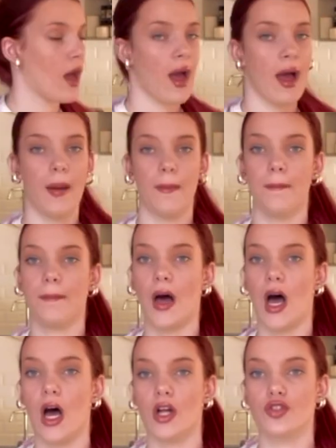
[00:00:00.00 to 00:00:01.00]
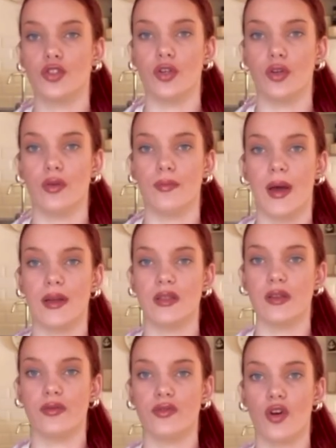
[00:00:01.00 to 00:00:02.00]
um, part two
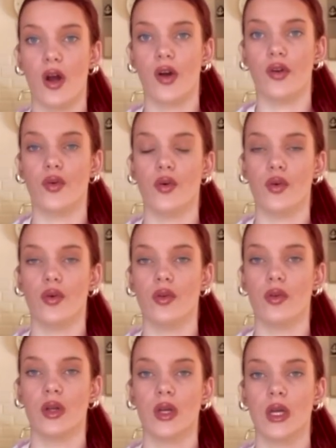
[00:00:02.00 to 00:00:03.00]
massive try on haul